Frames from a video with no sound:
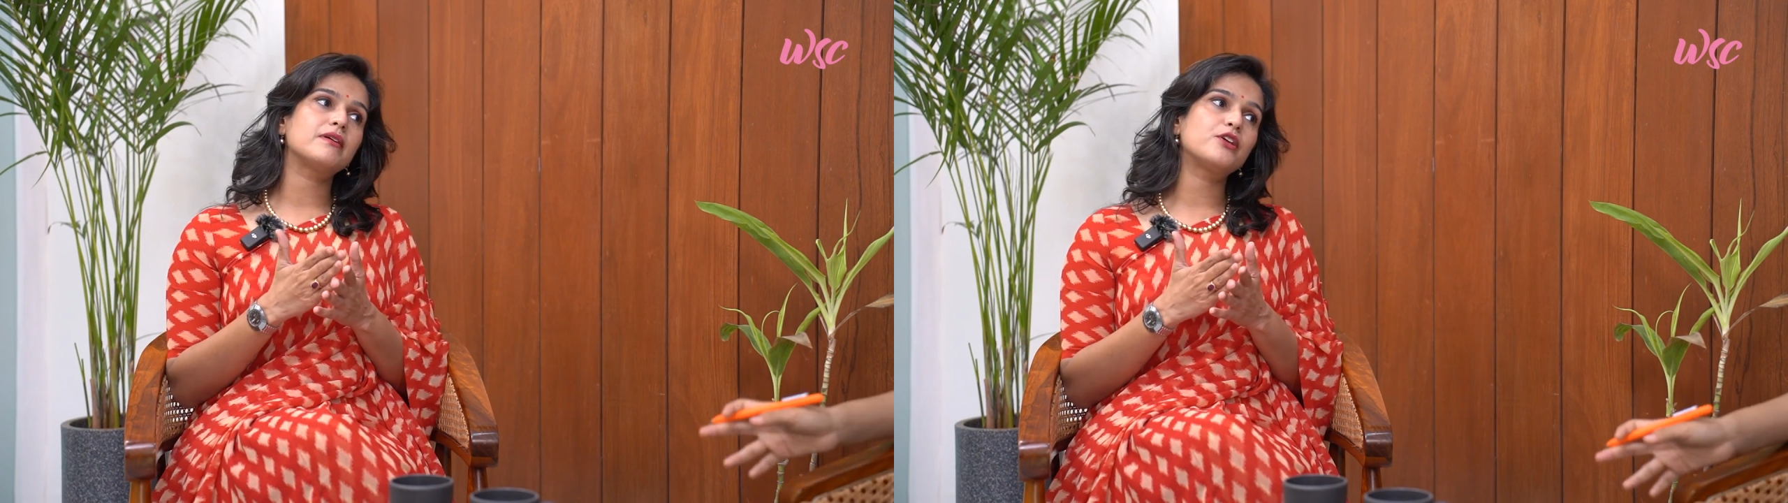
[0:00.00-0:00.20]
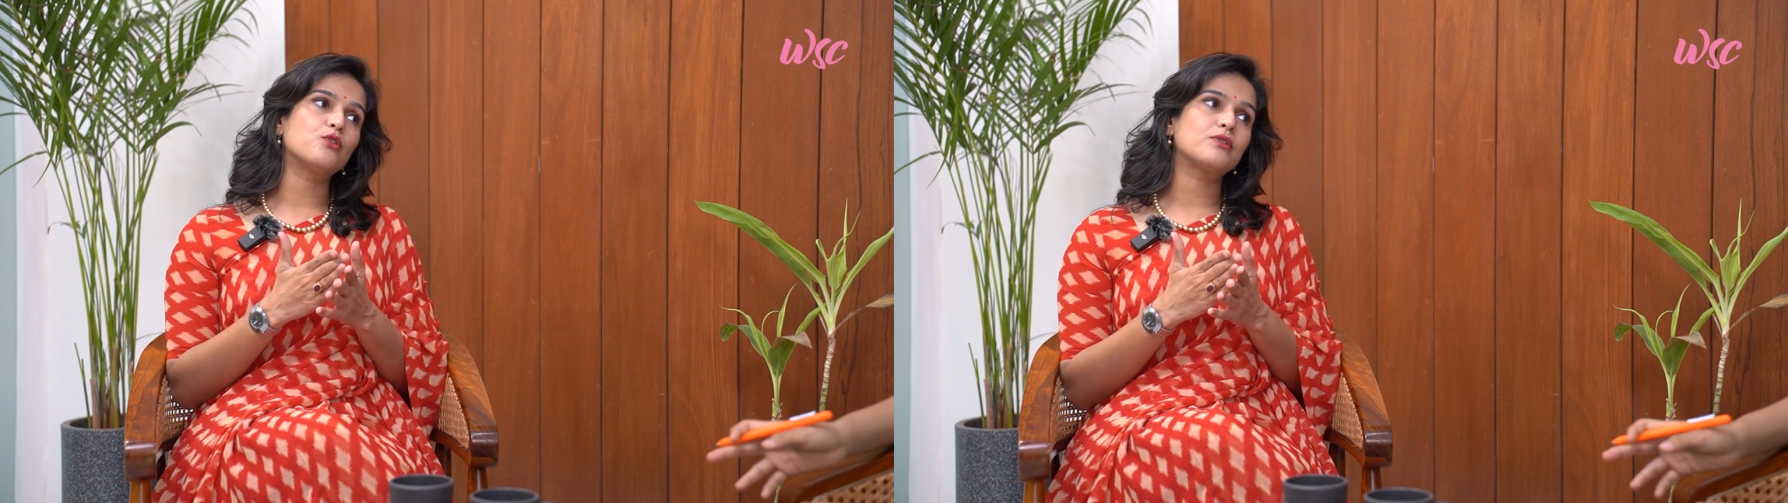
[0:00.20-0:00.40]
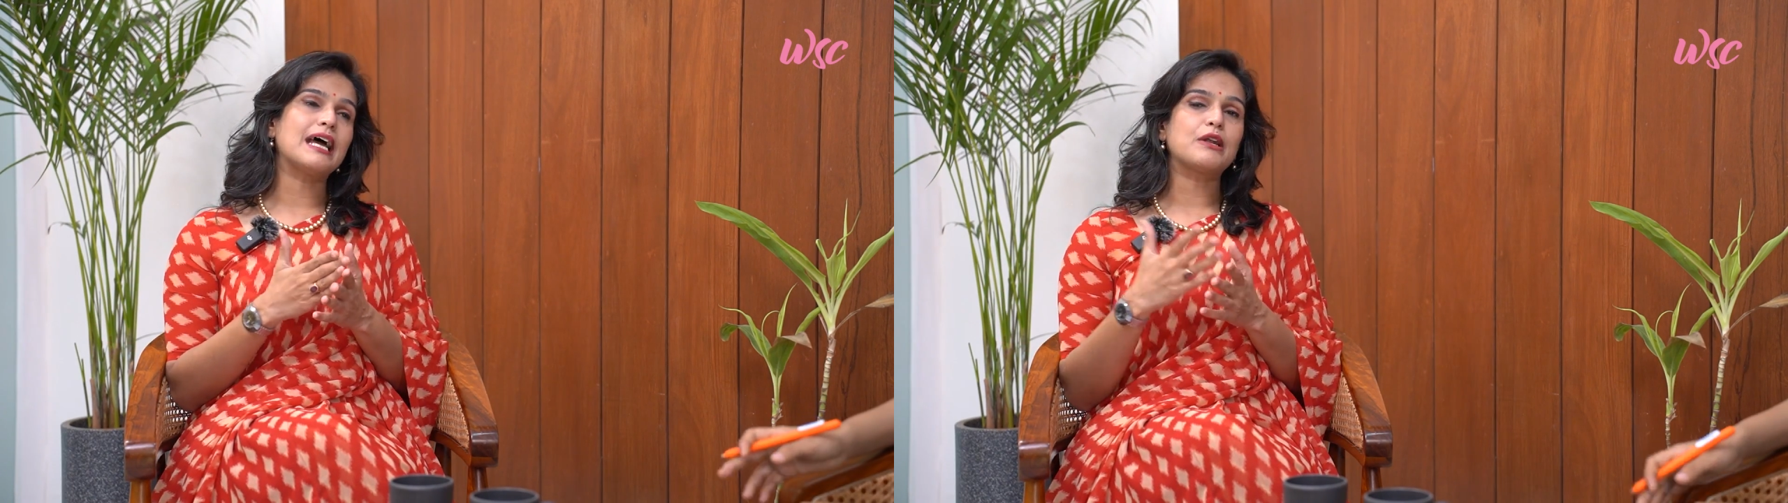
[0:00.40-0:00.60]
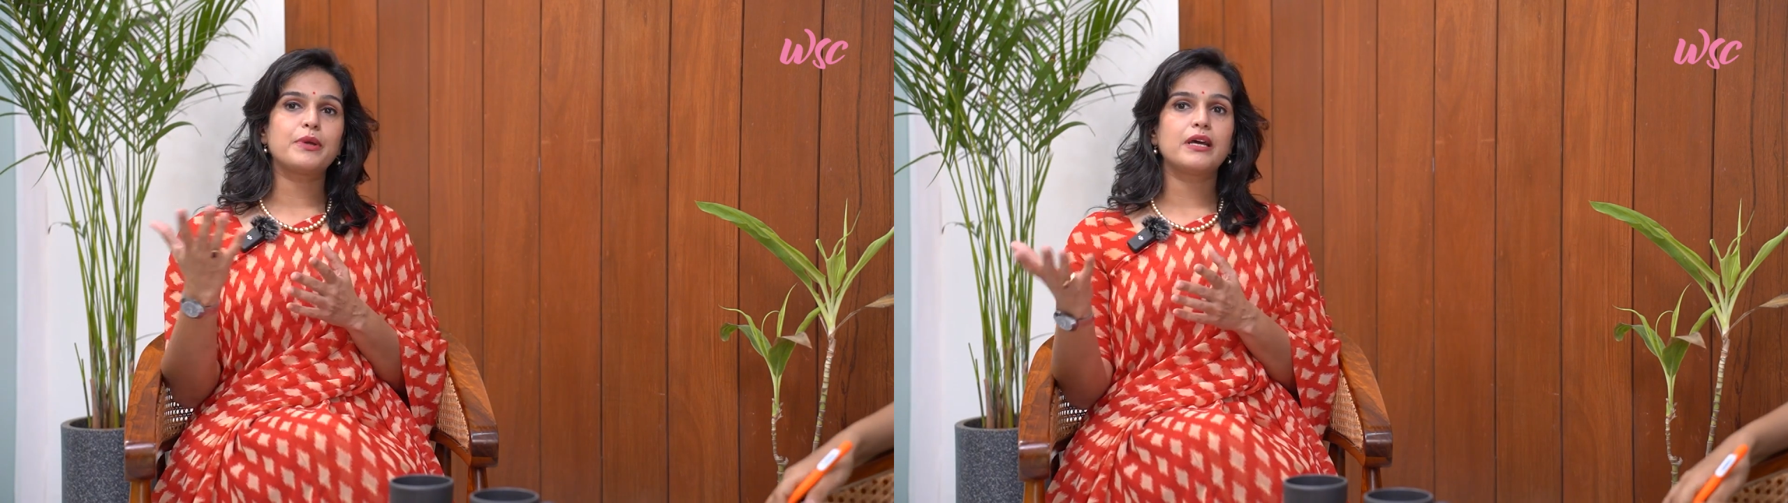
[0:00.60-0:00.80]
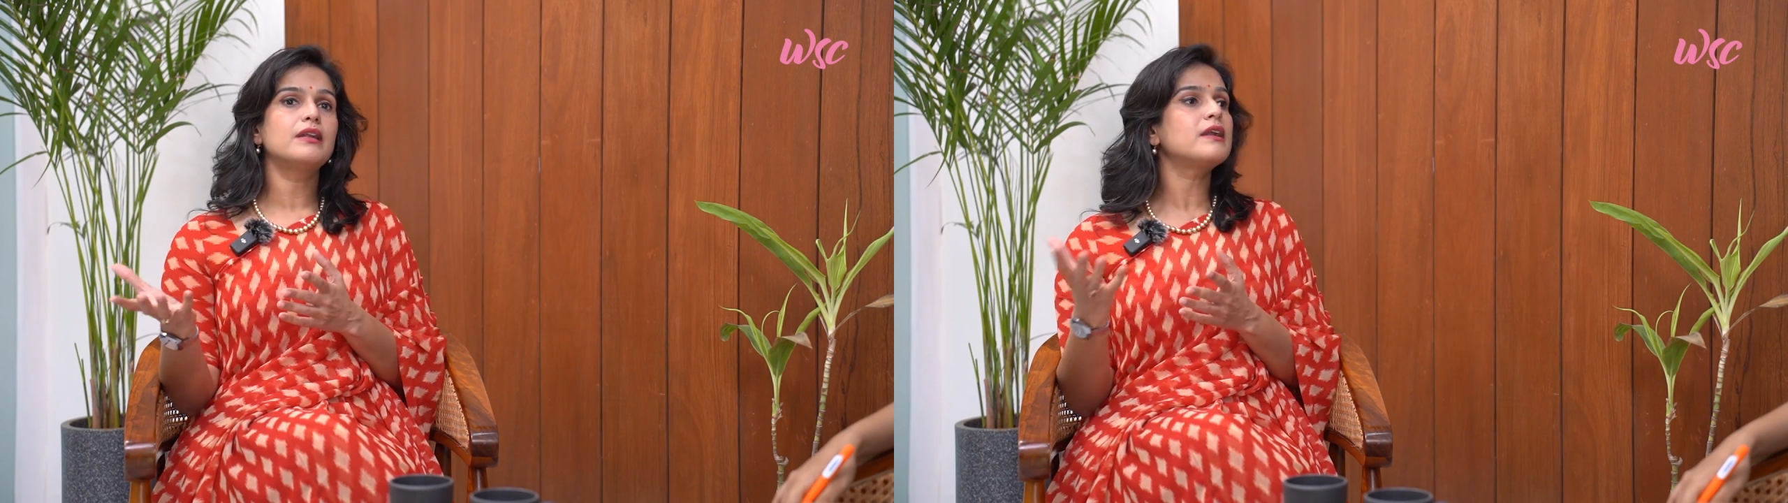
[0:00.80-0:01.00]
that
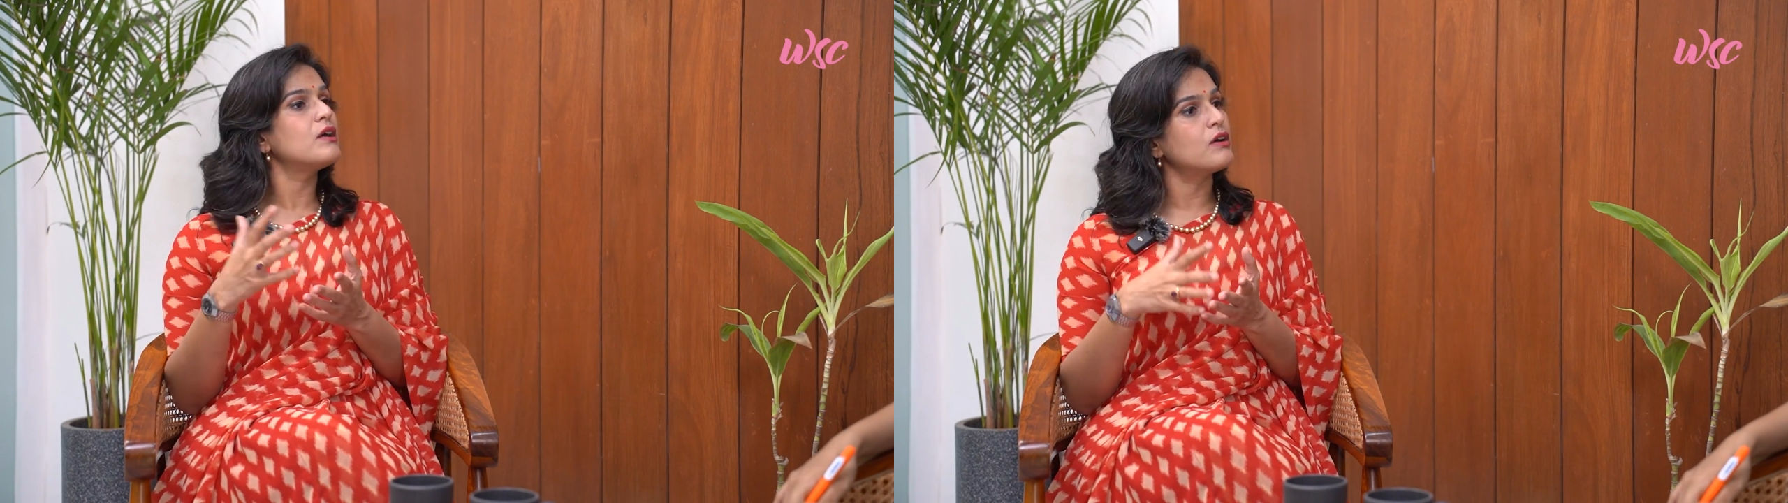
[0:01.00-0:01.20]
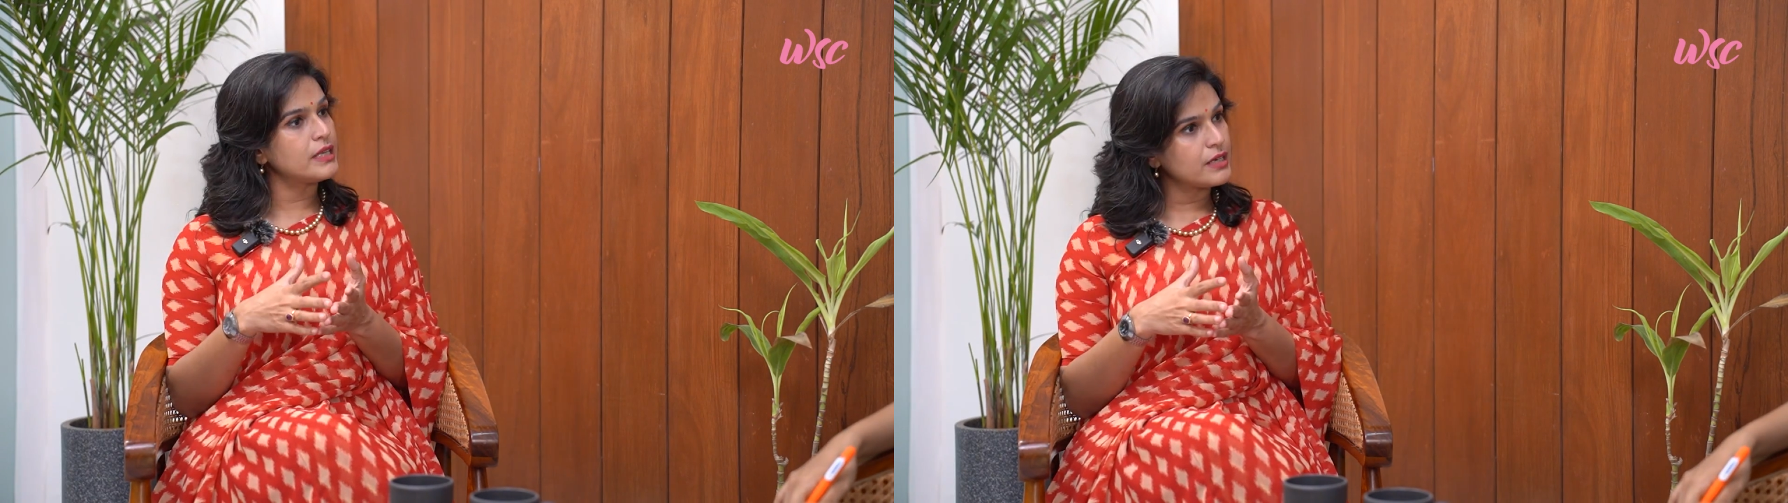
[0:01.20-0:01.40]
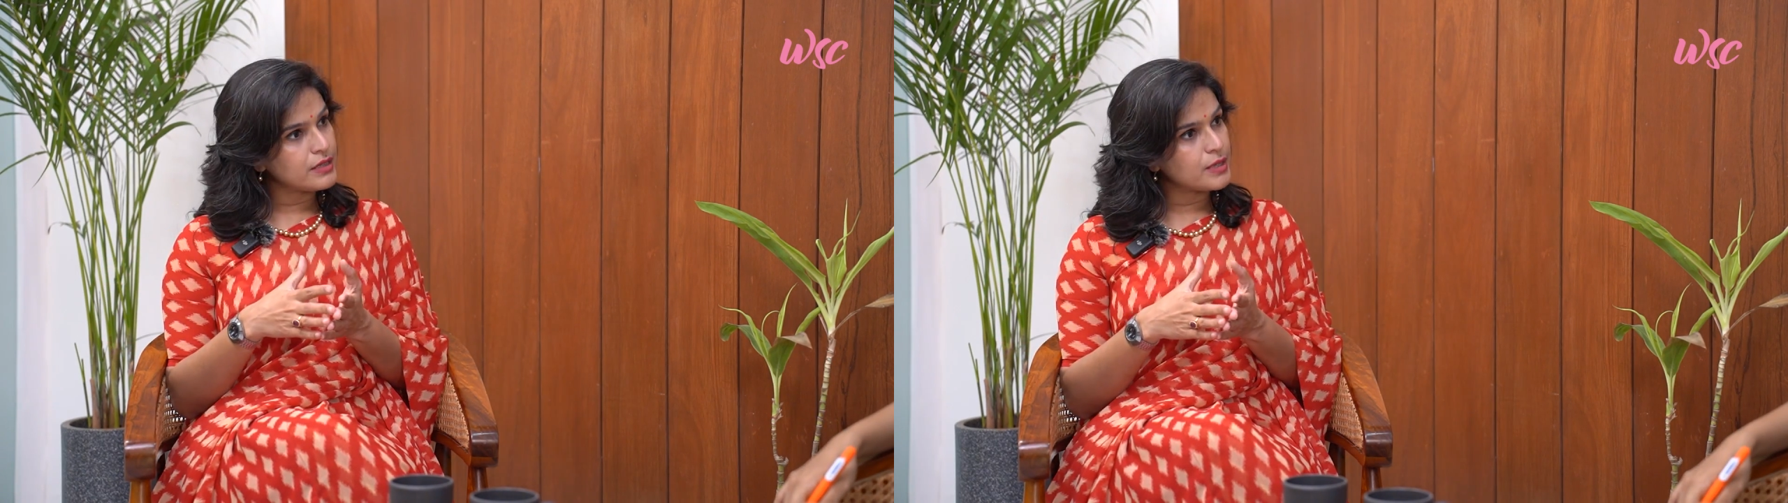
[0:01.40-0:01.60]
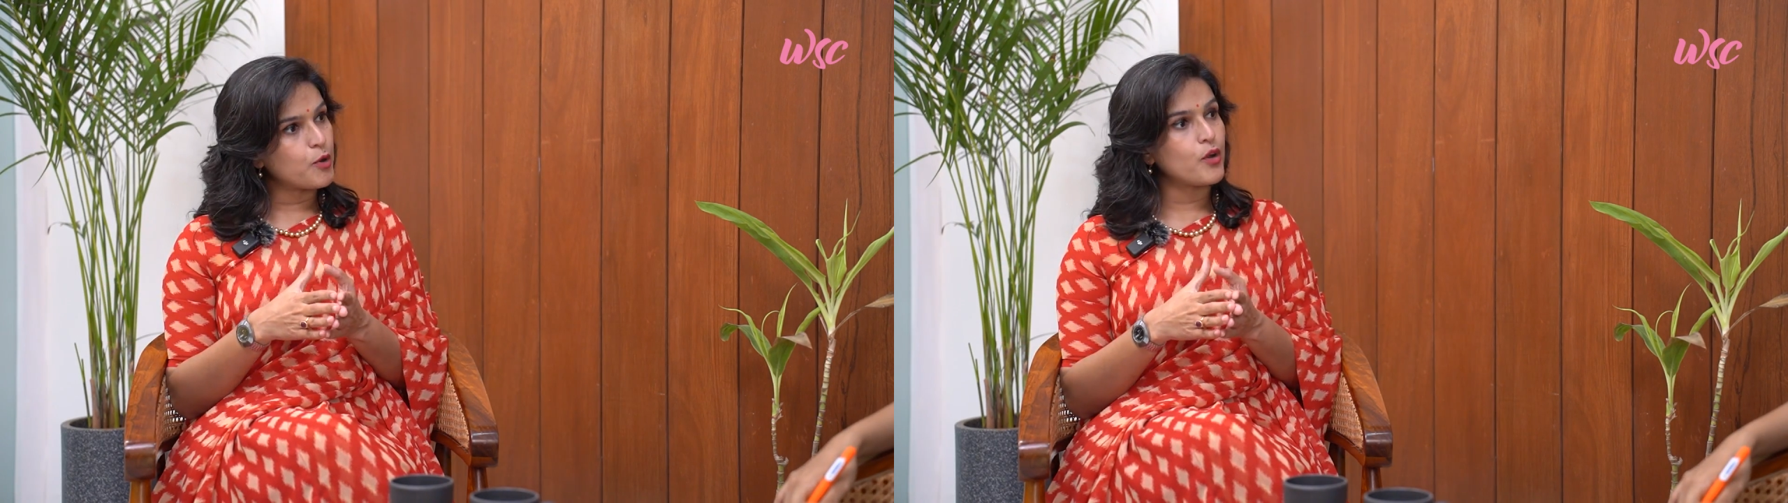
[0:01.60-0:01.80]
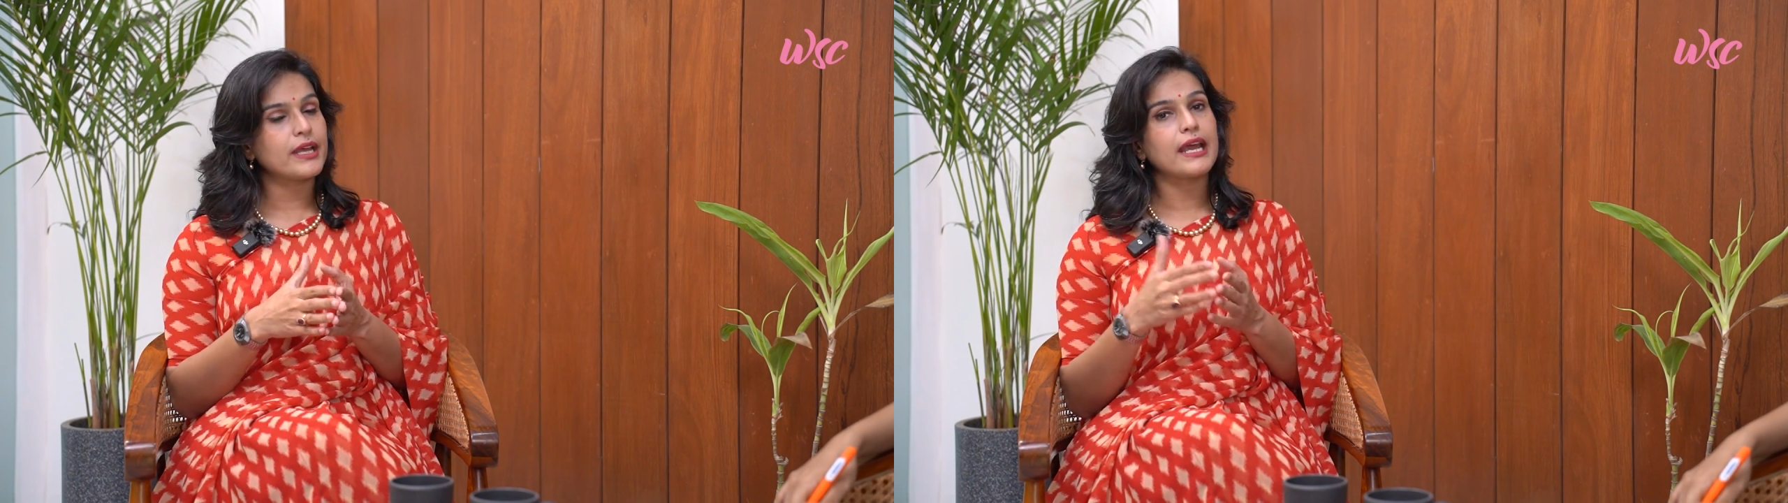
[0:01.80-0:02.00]
way a little earlier in the
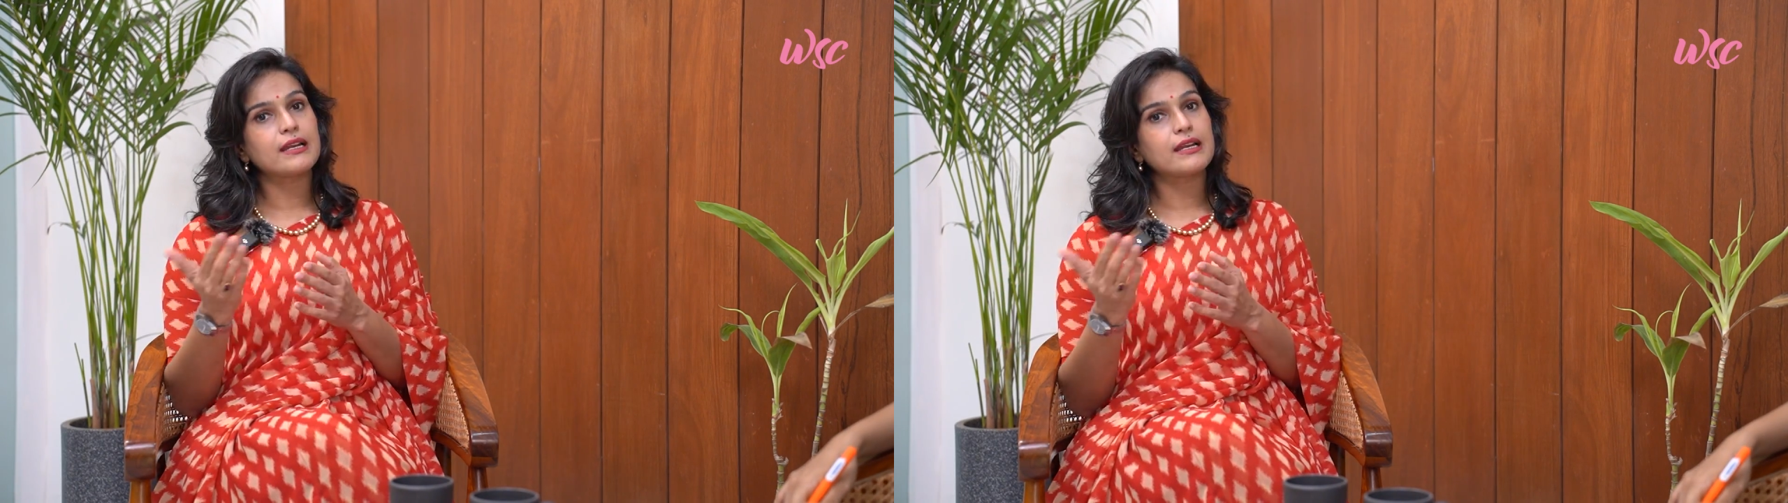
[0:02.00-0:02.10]
morning,